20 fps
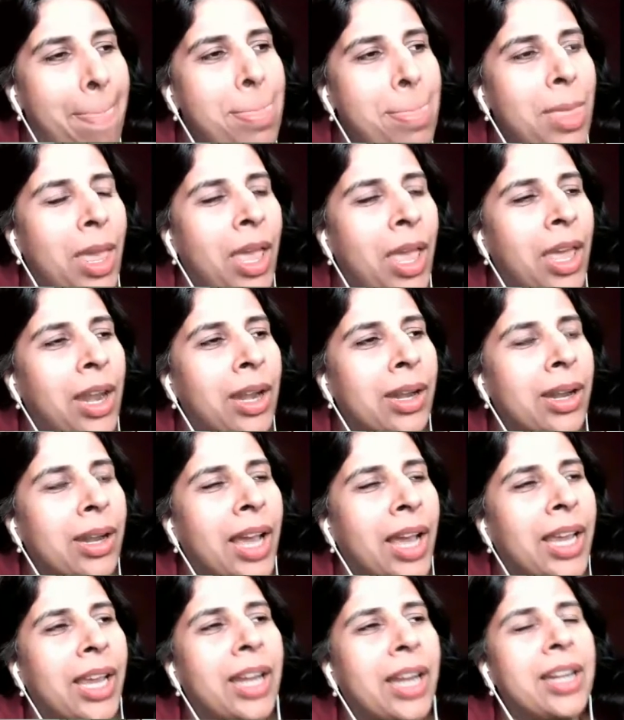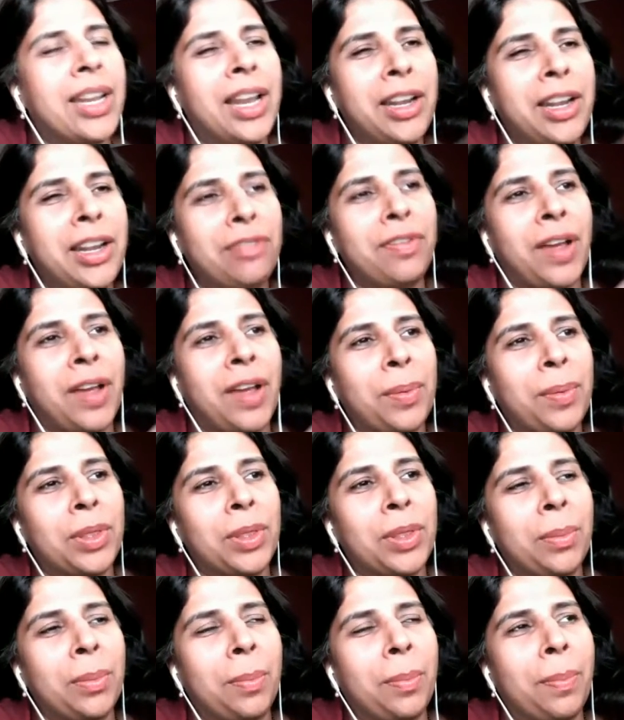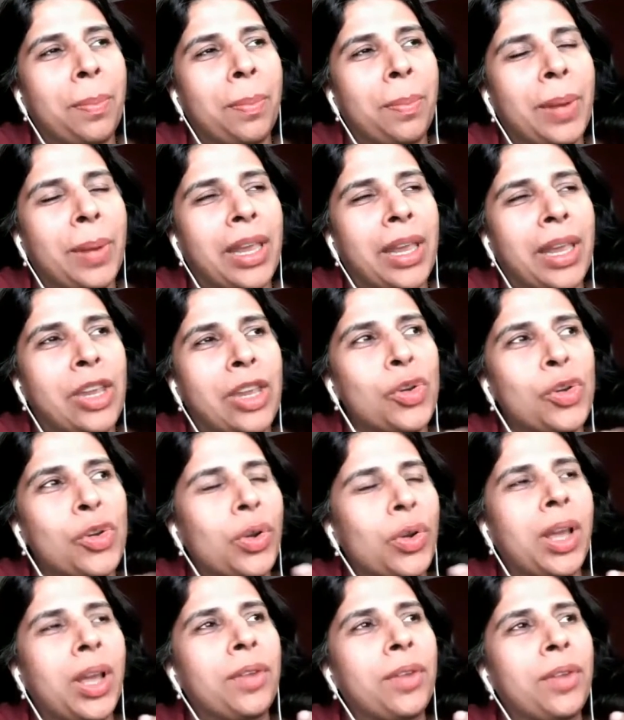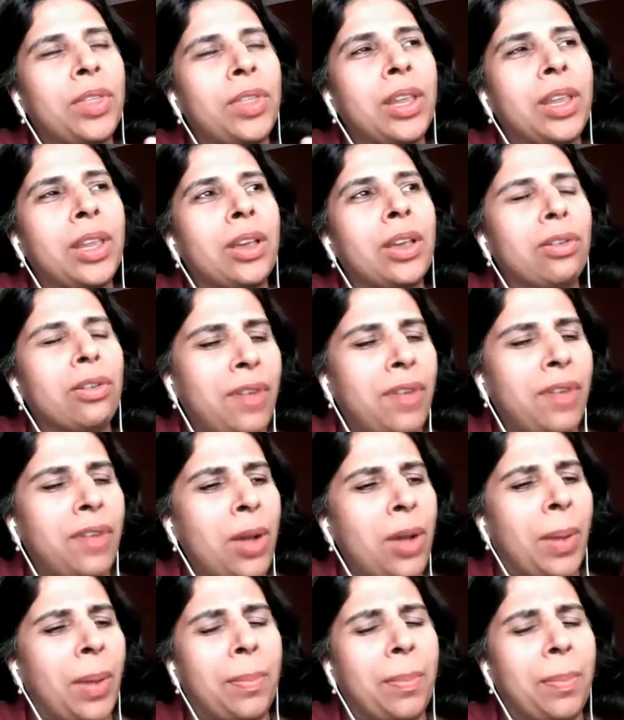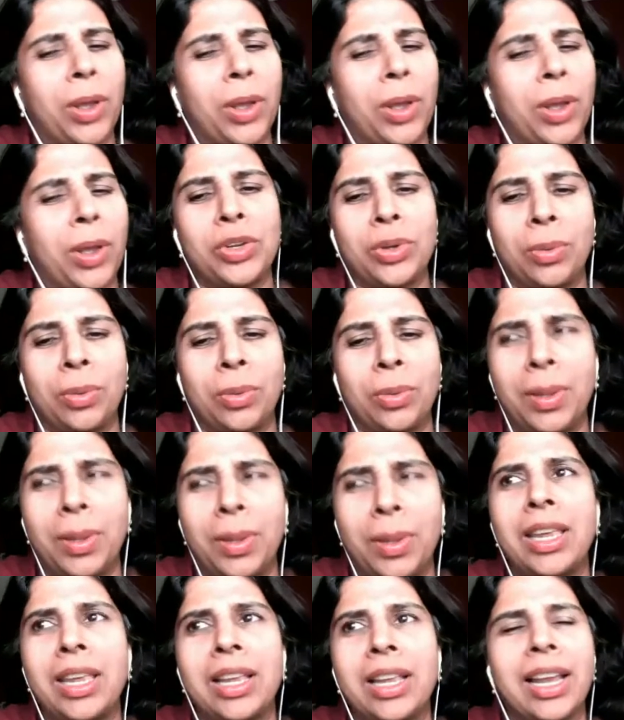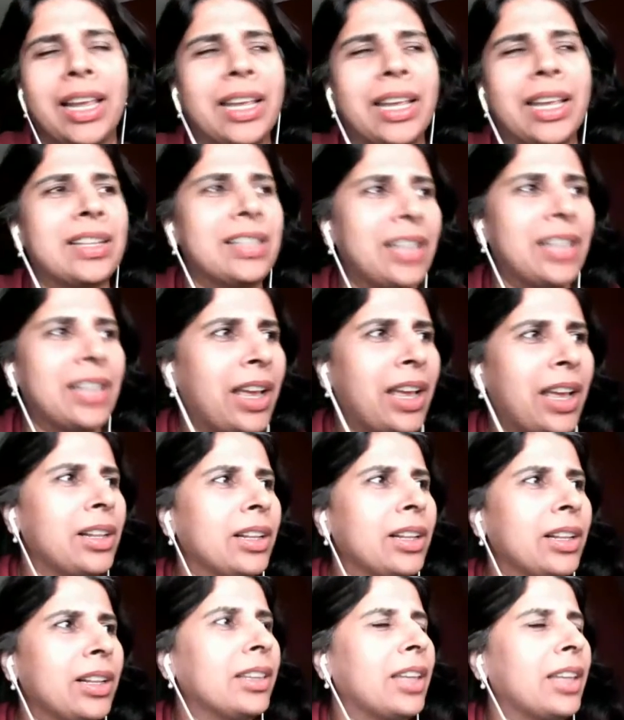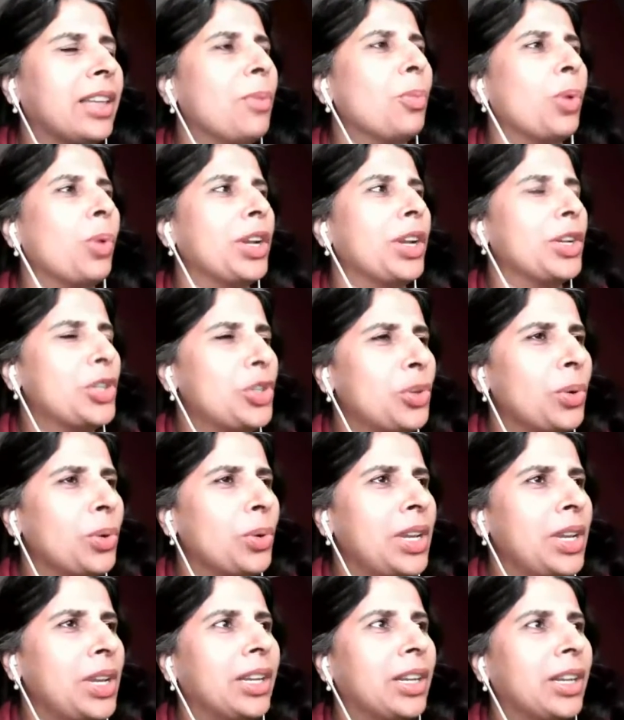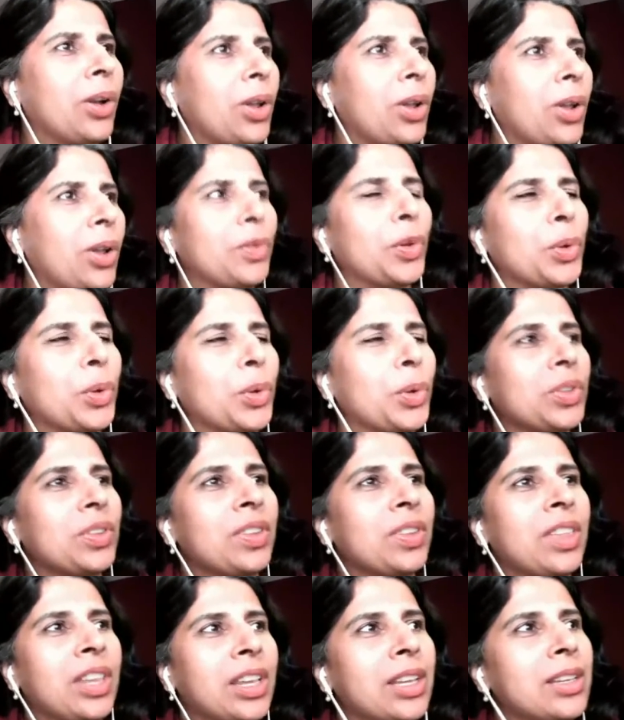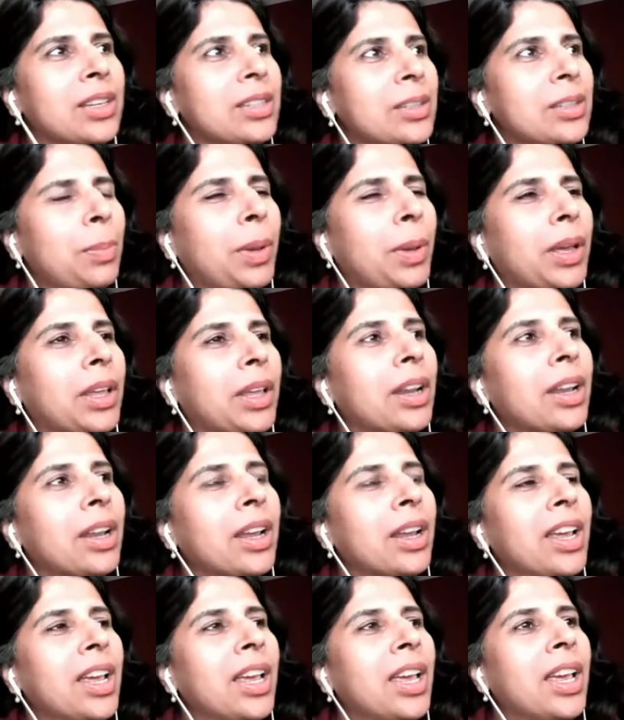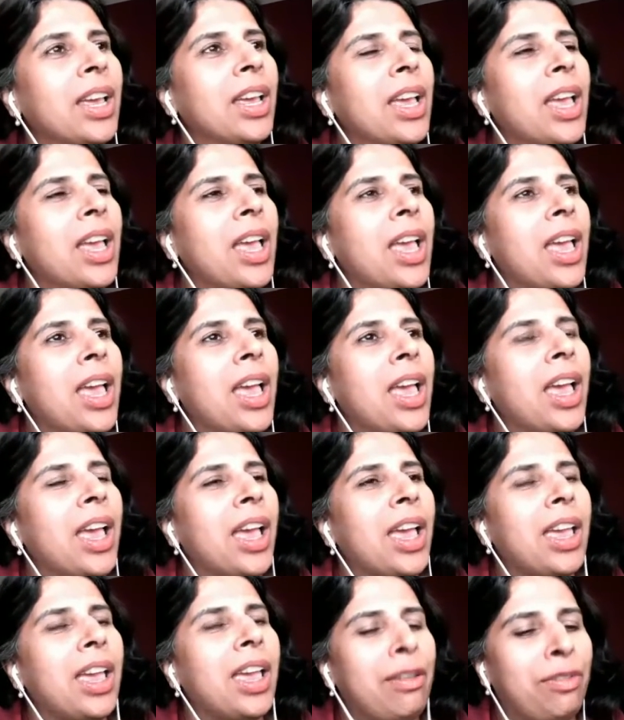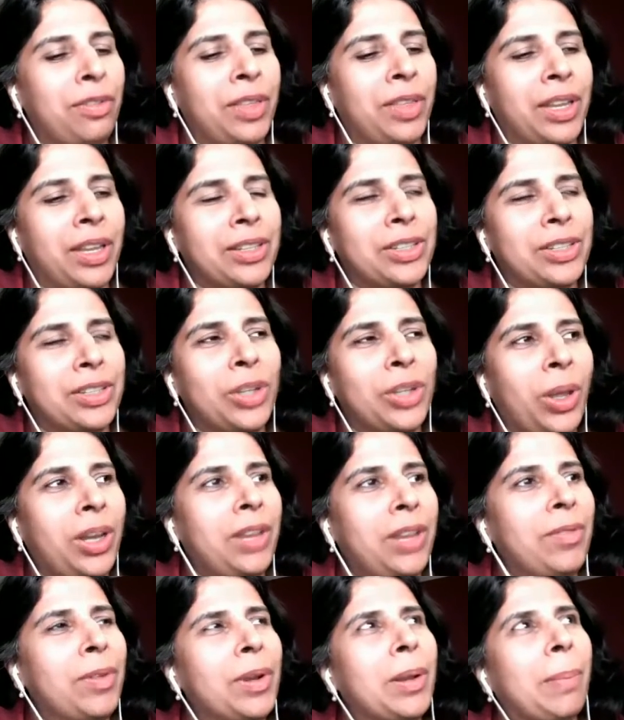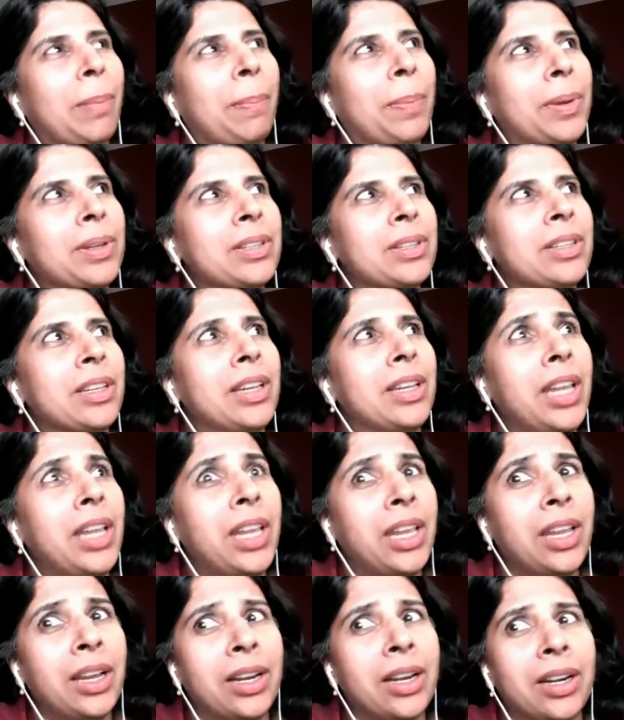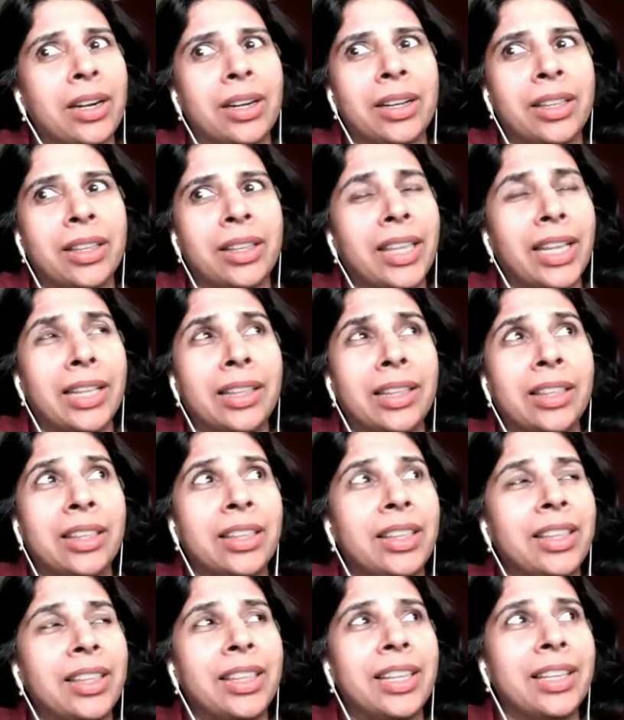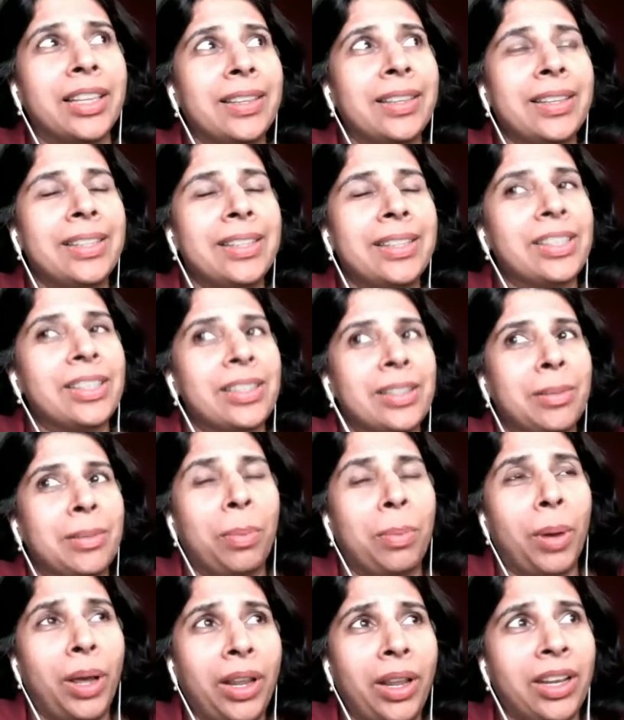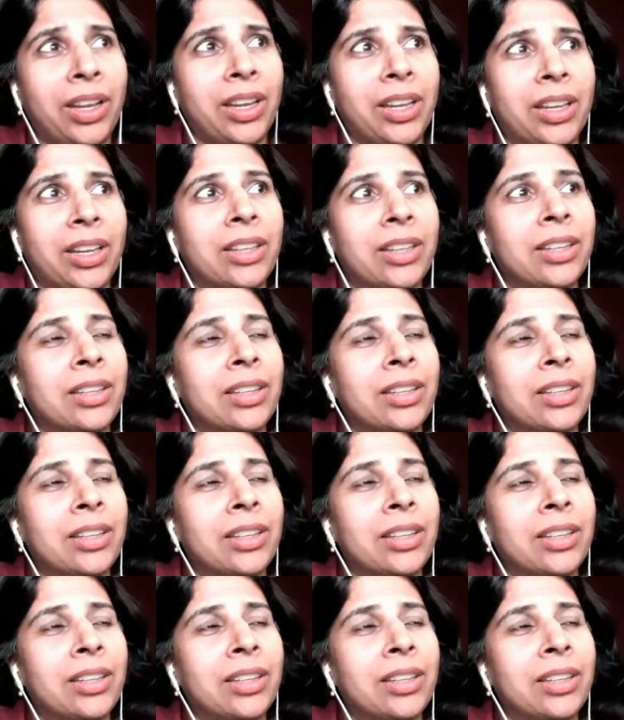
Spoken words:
and I identify with the, like, kind of thinking of how my body should be, like its health and what it should eat and all of those things. But if there is not even a person here, then this is just a body.